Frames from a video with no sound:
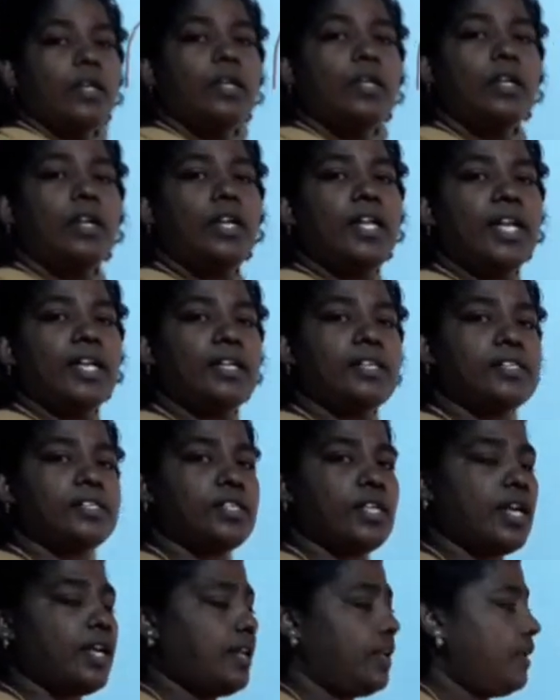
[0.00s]
Did you
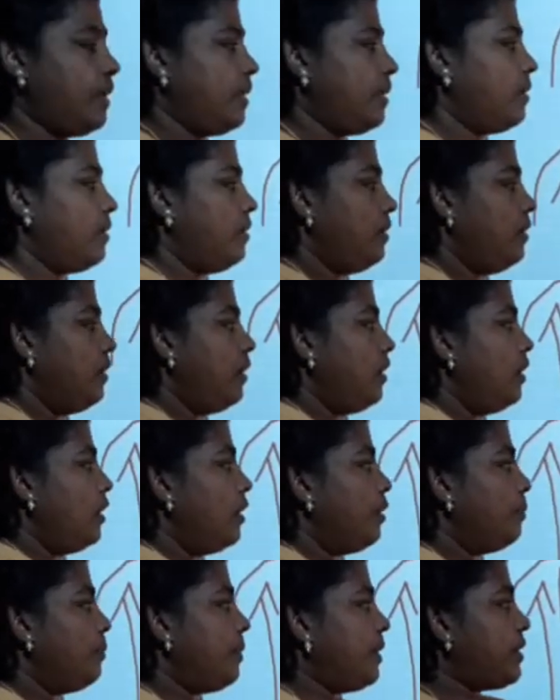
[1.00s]
understand?
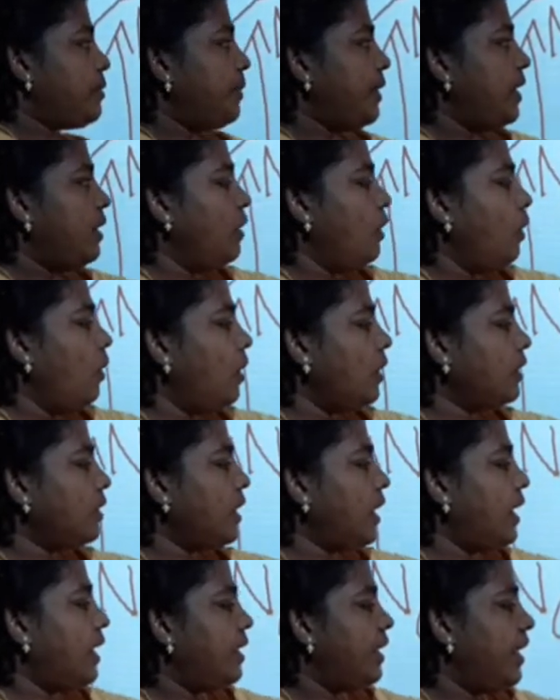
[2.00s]
Between north
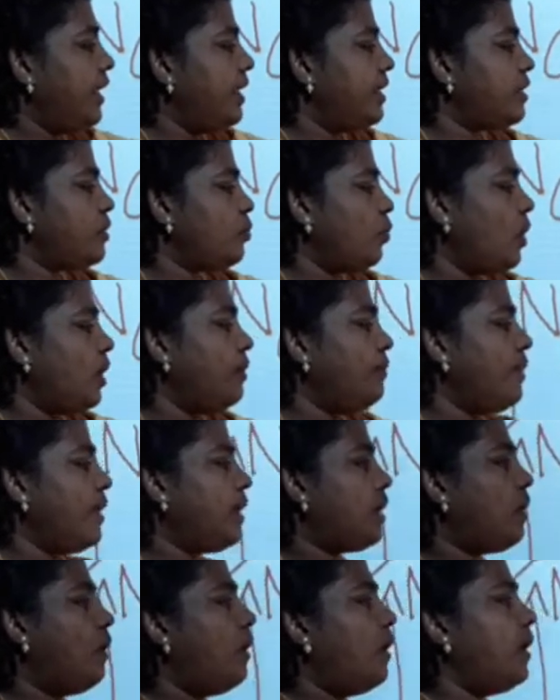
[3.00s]
and east, what
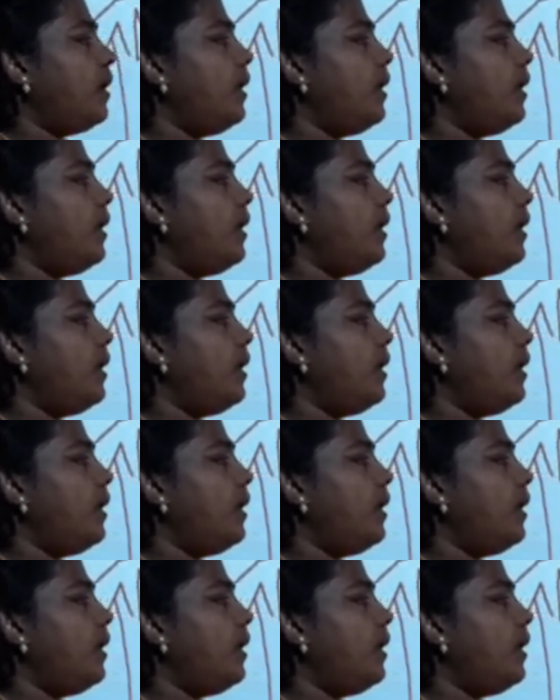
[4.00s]
we call?